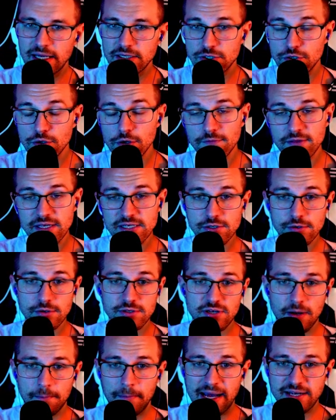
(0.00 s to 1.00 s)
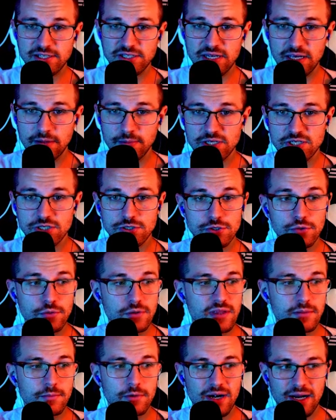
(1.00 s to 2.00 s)
2 of these units are magic damage.
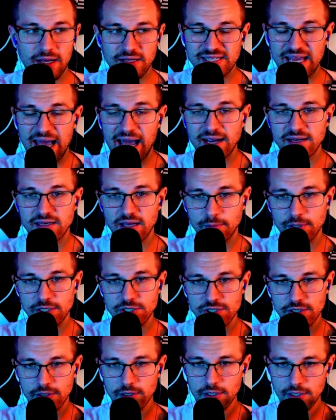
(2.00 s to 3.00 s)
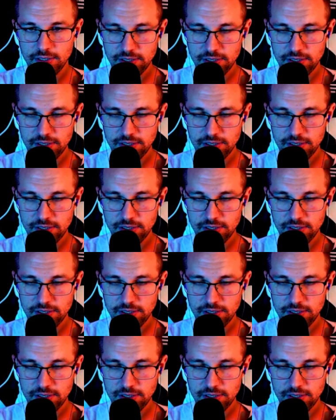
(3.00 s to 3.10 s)
2 of them are attack damage.